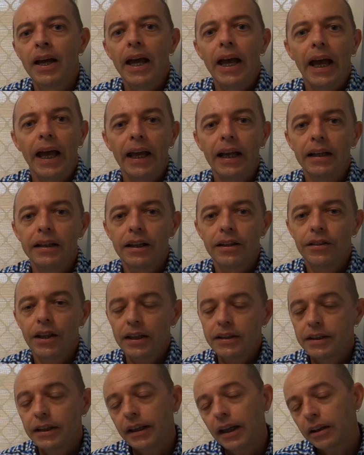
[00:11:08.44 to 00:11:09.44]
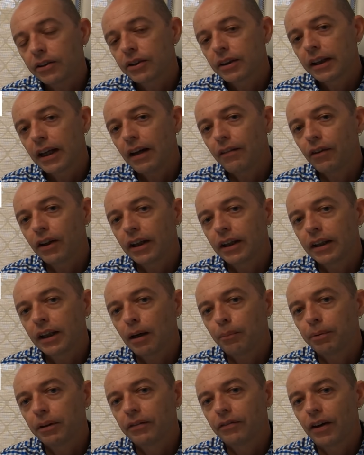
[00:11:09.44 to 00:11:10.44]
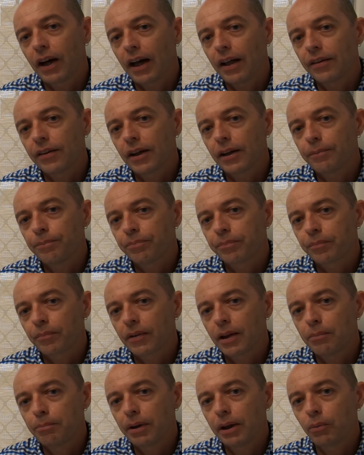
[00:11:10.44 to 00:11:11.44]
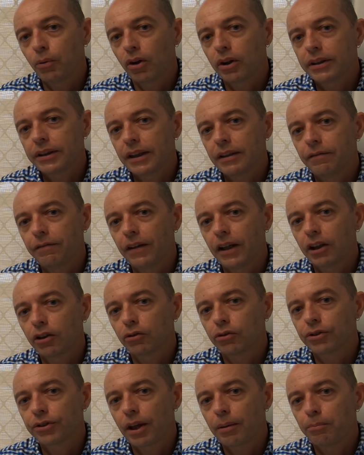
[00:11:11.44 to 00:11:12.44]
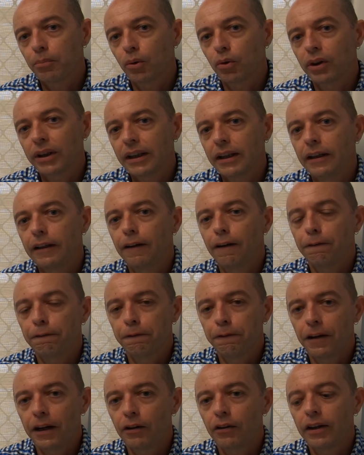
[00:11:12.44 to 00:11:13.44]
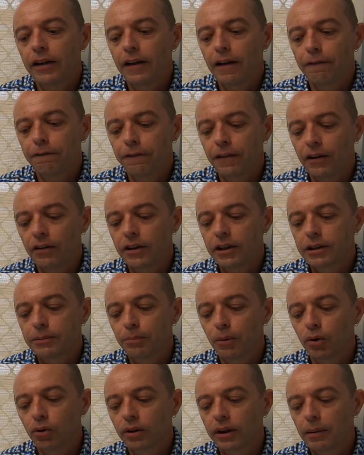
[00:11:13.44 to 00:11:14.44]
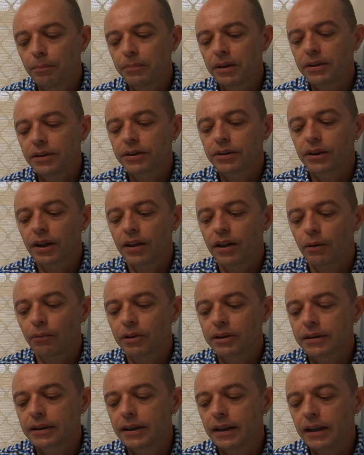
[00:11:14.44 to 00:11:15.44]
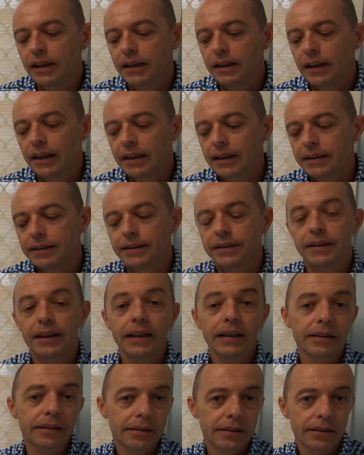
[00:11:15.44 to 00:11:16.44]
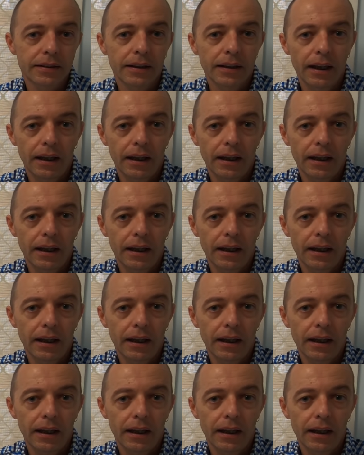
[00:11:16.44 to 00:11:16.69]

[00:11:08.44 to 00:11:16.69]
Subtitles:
And they did actually have a couple of other BYD vehicles they bought in very, very small numbers. So that was the E6